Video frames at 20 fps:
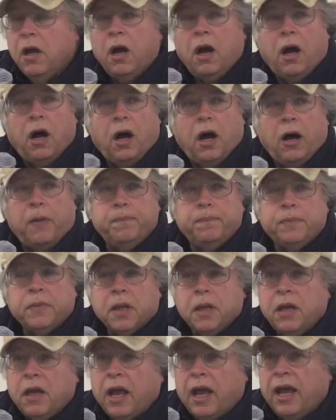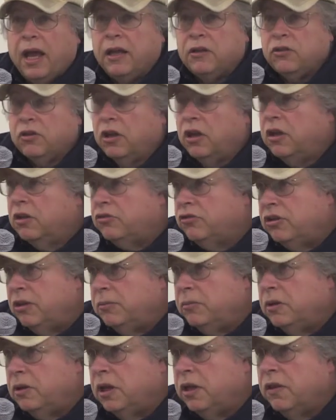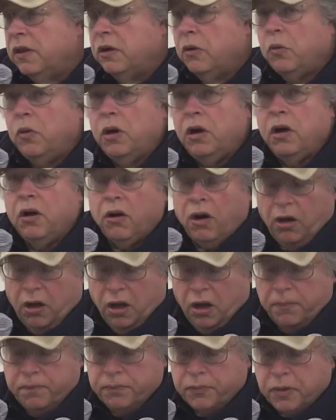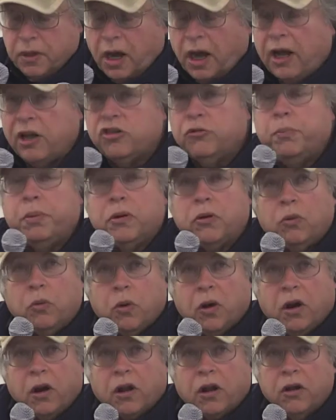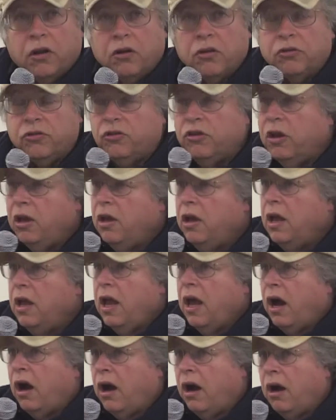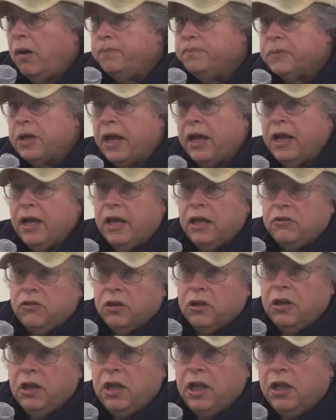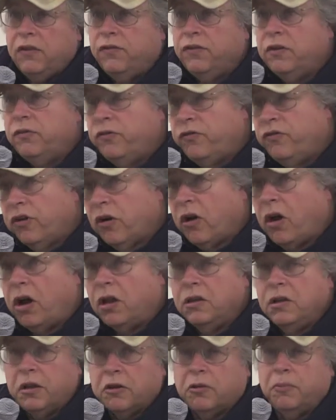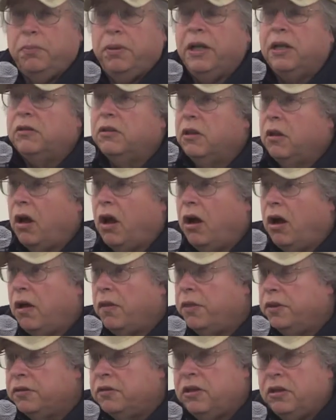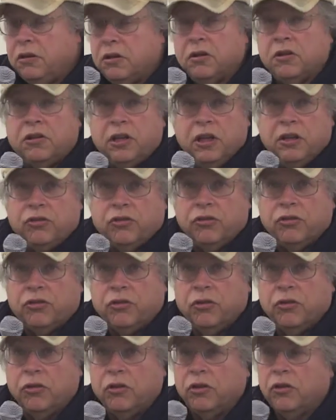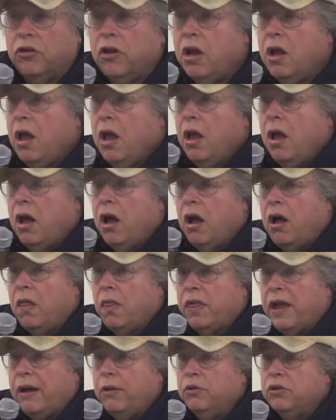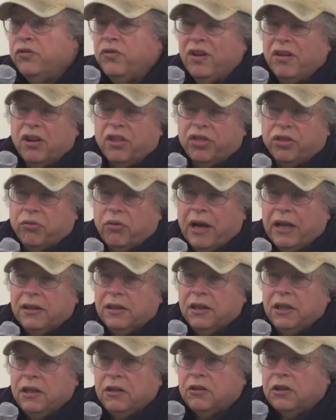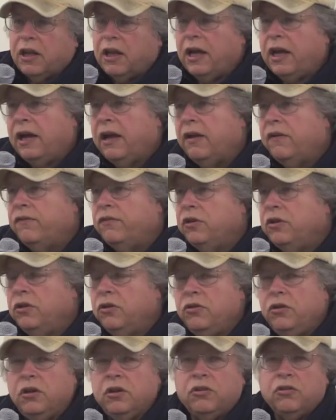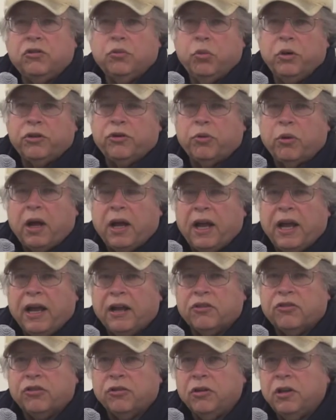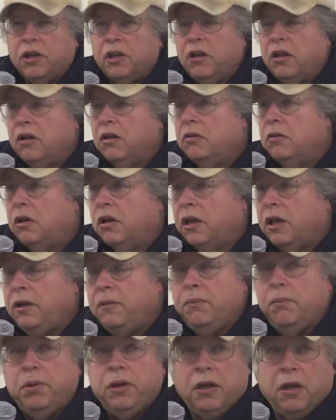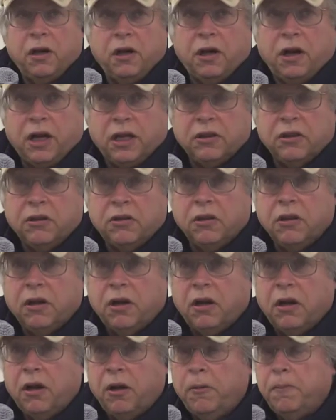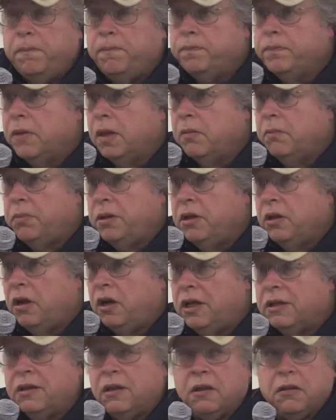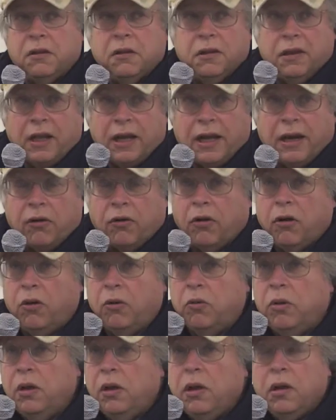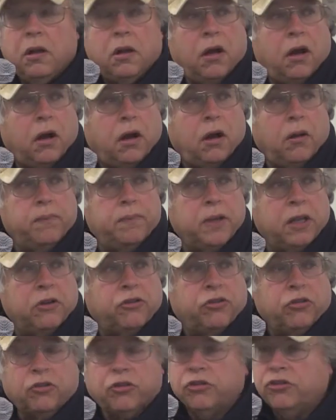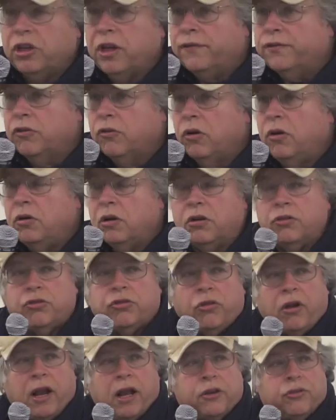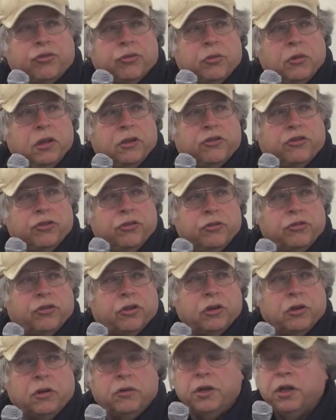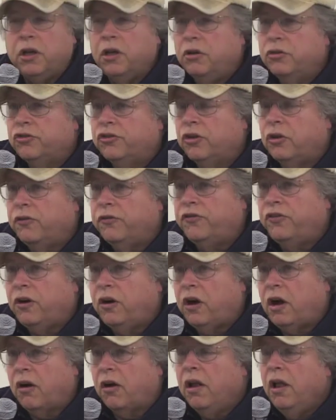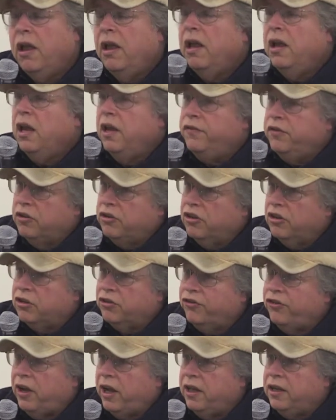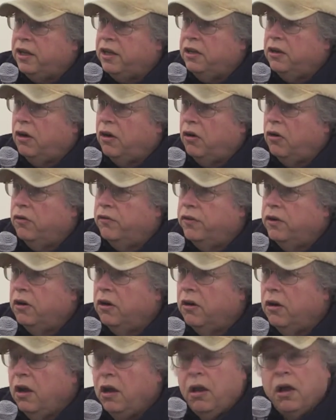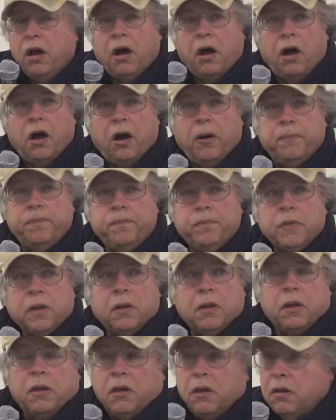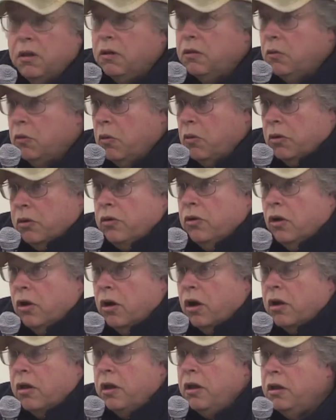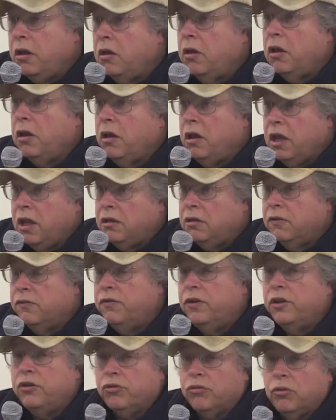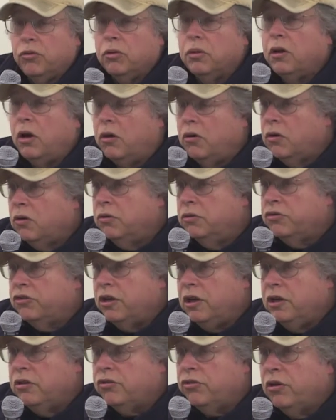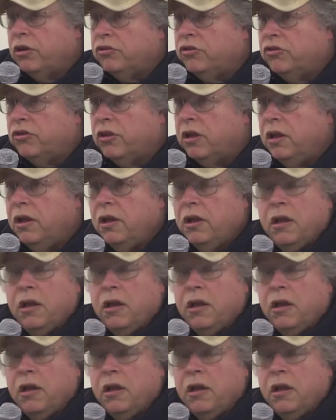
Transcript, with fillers: Um, and uh, similarly, there were um, hospital workers, um, and even for a little bit, uh, the, the teachers' union. That was very threatening to have unions which were actually looking beyond, um, beyond narrow um, issues, because after all, contractual issues can only go so far. If you're just fighting over um, your individual locals' interest,